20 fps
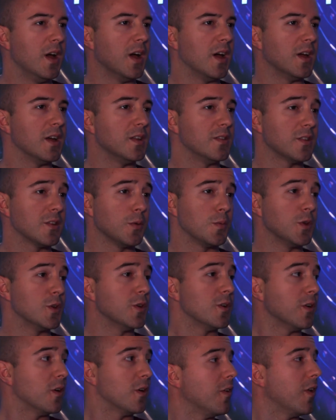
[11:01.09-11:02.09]
it's going to be
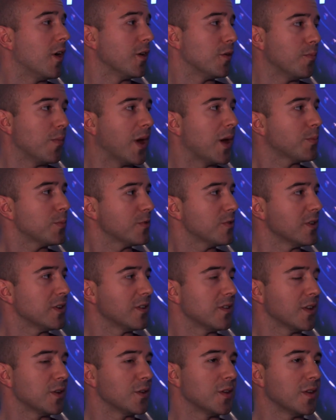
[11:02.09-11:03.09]
good lot of maps, and
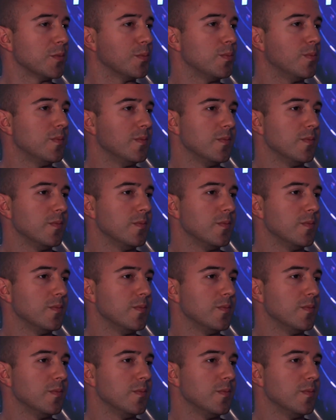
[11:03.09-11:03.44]
I think that